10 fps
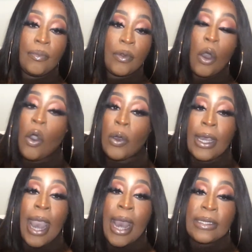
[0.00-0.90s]
Oh
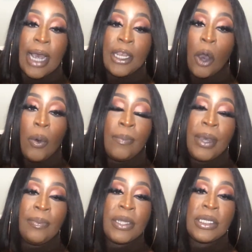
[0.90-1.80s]
yes, I know what
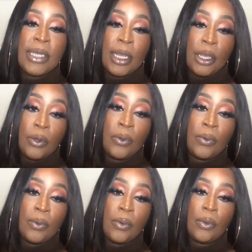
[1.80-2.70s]
big bitches can do.
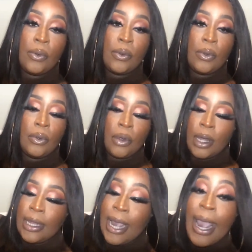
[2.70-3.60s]

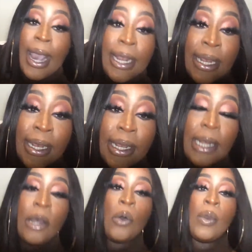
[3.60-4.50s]
Then
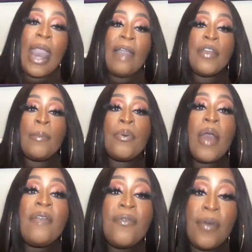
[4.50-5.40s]
we have your
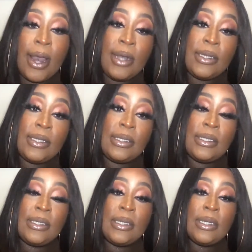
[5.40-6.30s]
preference.